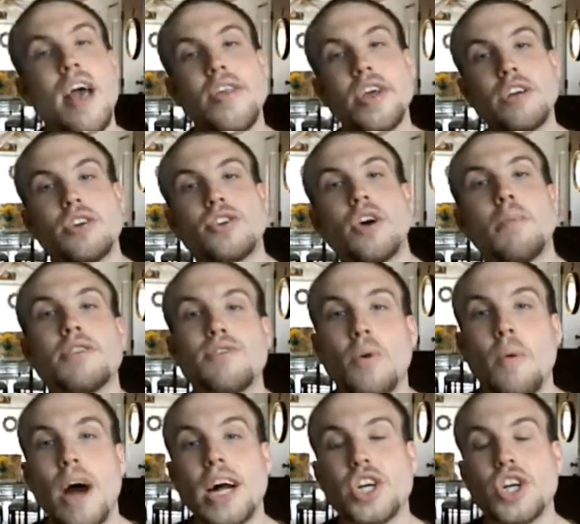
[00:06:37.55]
Thank you so much
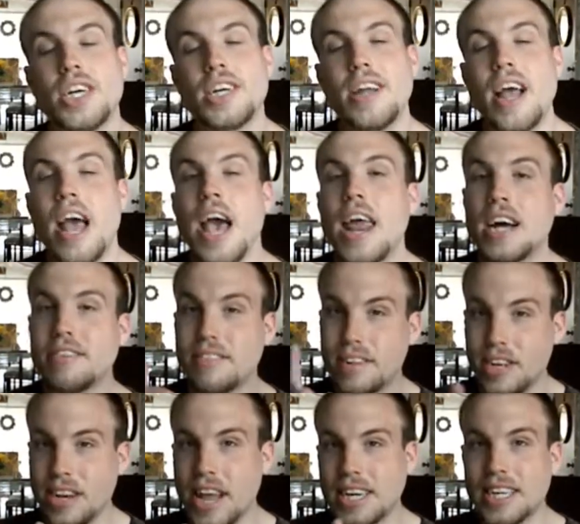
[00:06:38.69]
for watching, and I'll see
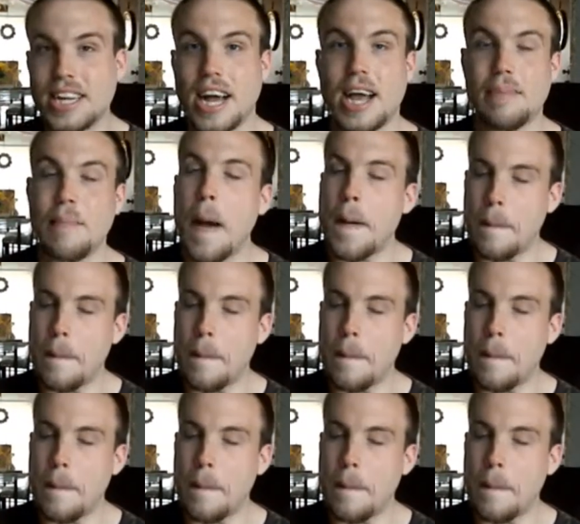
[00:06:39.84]
you next time.